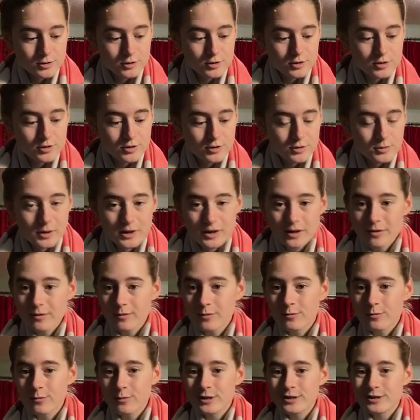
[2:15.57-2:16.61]

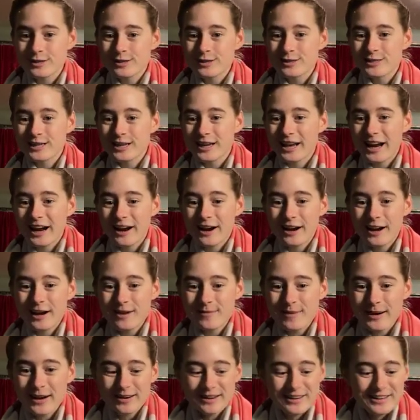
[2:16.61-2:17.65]
doing research and caring
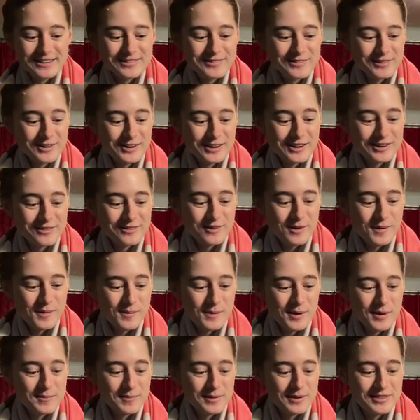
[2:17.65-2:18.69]
about it for
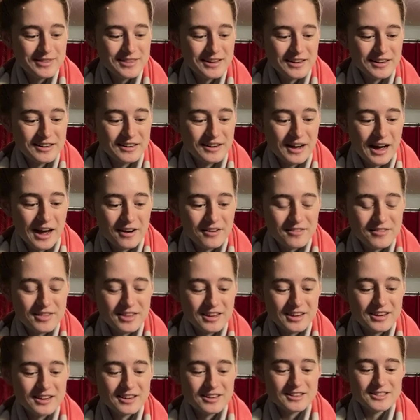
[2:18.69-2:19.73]
1 month out of the
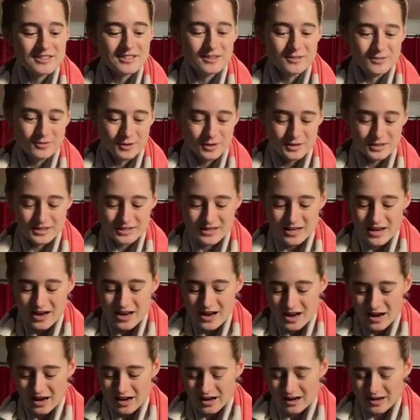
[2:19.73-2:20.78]
year is, of course,
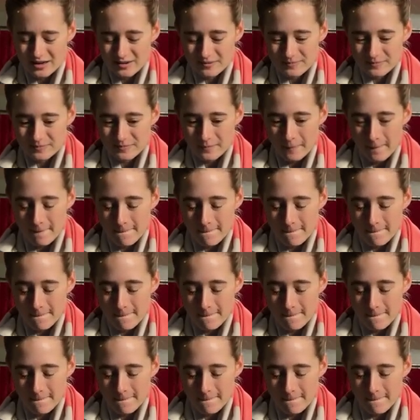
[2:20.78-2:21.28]
not